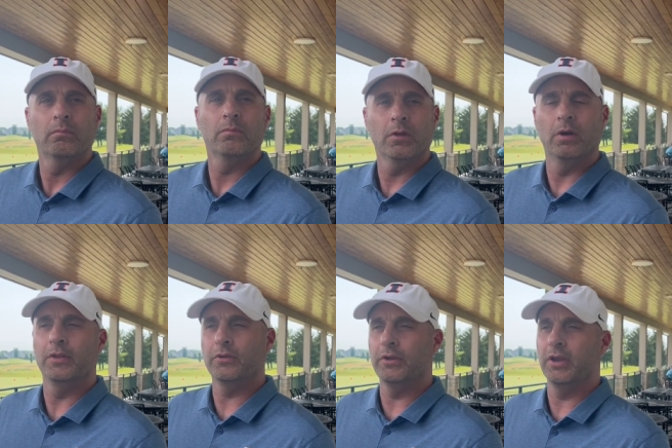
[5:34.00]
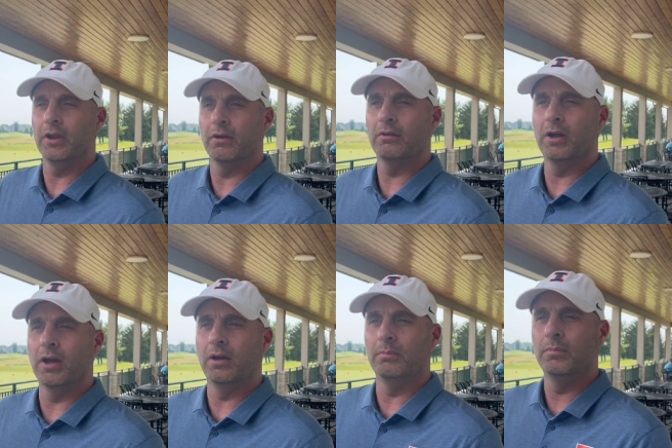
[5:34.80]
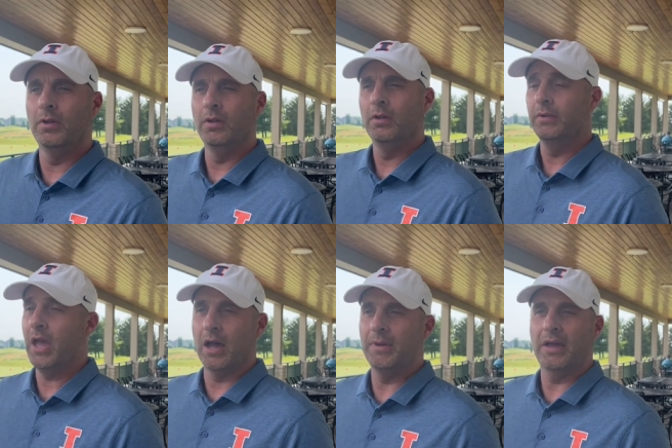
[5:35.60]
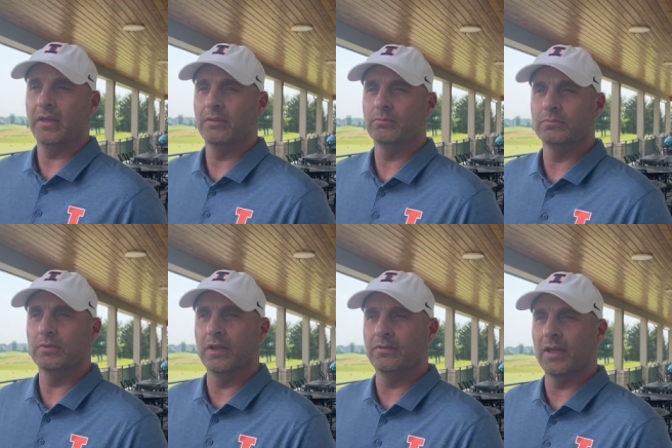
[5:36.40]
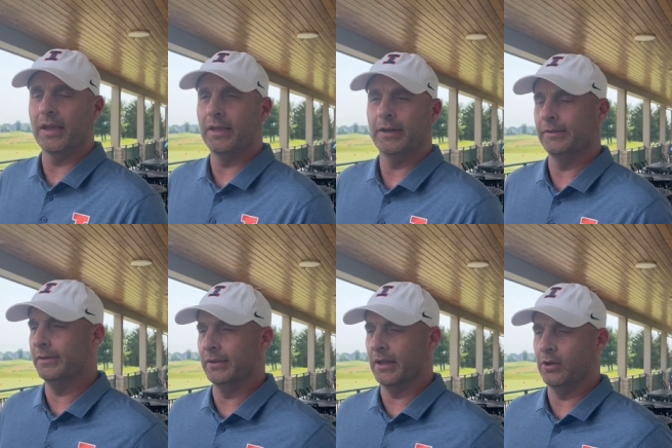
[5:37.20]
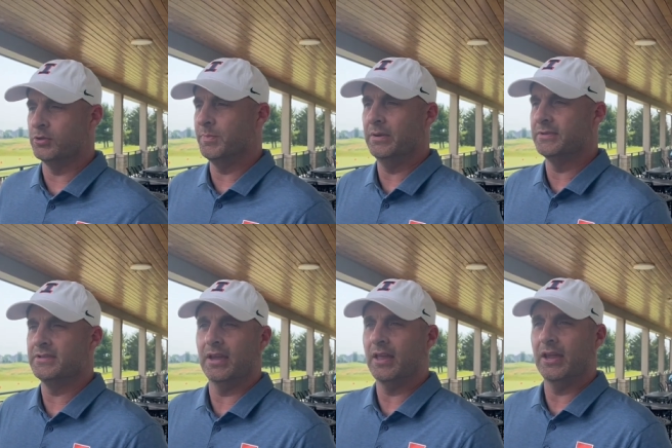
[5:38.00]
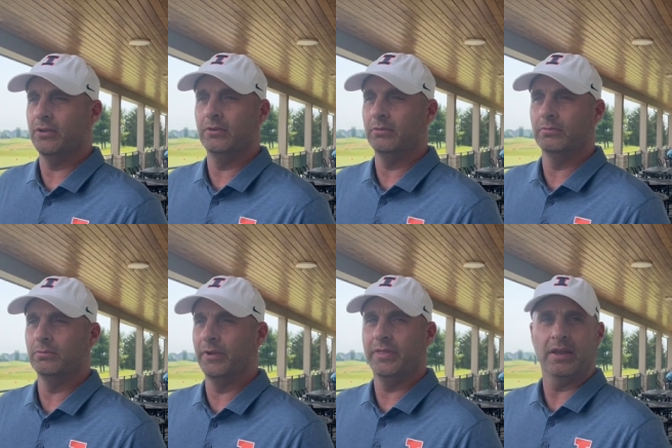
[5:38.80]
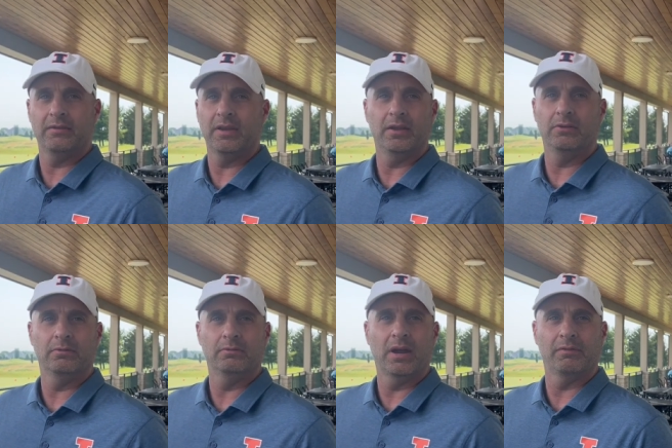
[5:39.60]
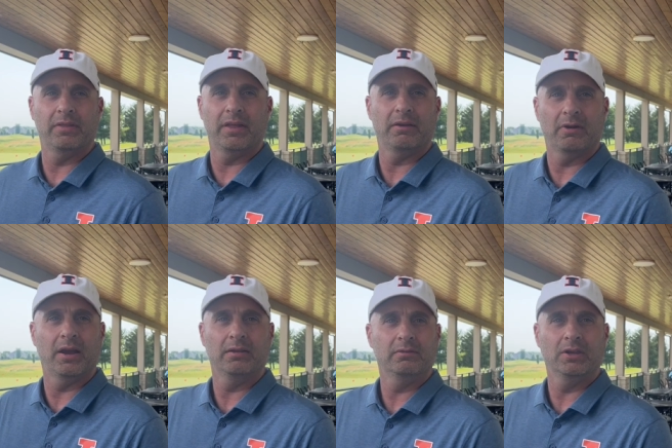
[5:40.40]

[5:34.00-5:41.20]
Well, that's good to hear. Yeah, I mean, I think it's like Coach B would say, how you do one thing is how you do everything, right?